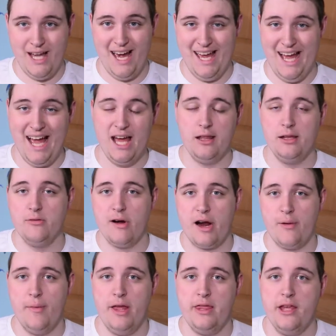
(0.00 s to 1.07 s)
I highly
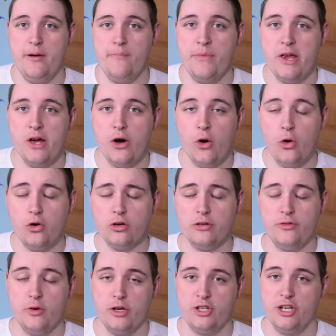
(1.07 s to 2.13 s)
recommend them. Or if
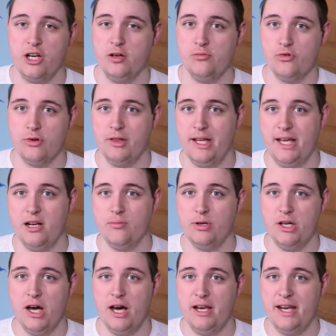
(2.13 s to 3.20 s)
you want to check out more later, but
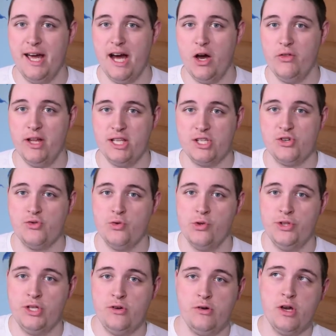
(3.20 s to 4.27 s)
not now, that's cool
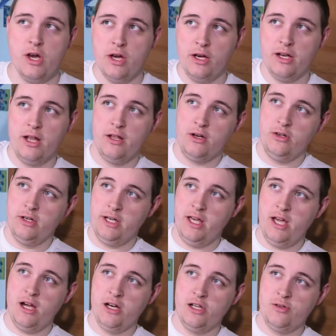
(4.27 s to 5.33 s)
too. You can either click
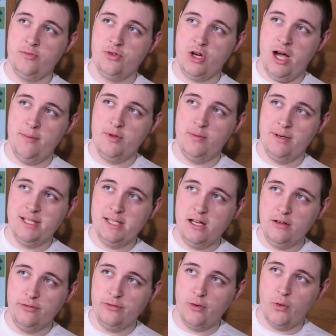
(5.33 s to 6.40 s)
here to subscribe to
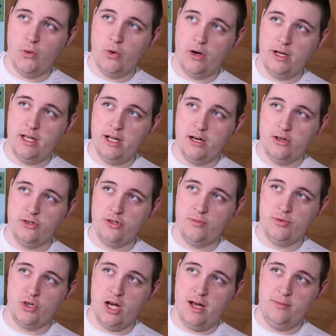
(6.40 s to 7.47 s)
myself or here to
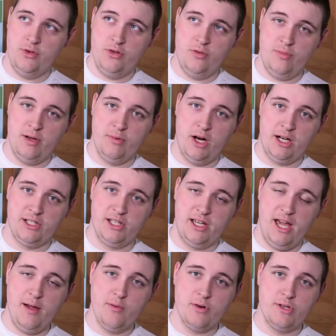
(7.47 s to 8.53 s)
subscribe to the Big Box of
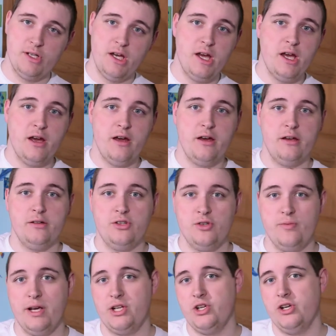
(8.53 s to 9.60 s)
Gamers. Just
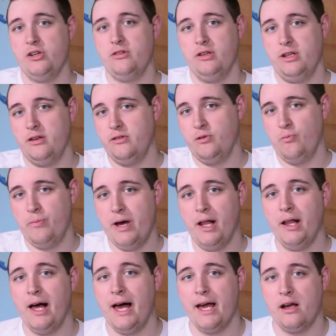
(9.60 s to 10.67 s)
make sure you click that little bell
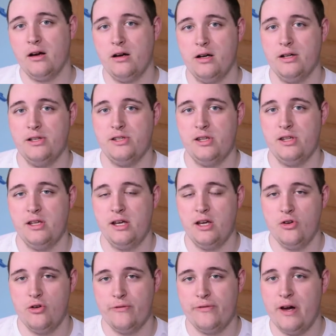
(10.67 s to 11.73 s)
icon so that you get
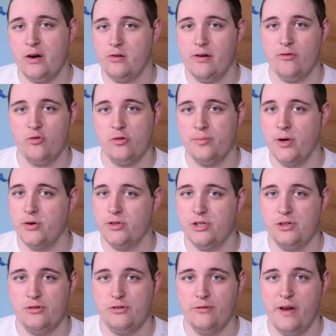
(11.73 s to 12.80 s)
notified whenever we post a
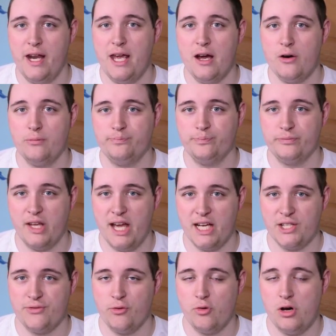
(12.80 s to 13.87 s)
new video. Thanks
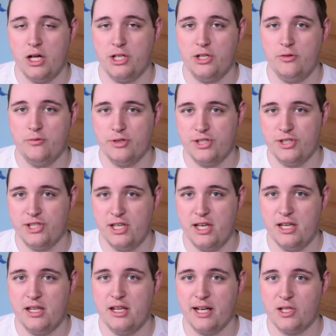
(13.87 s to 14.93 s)
for watching. We'll see you in
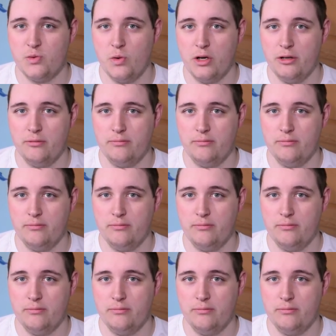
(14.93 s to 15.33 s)
the next one.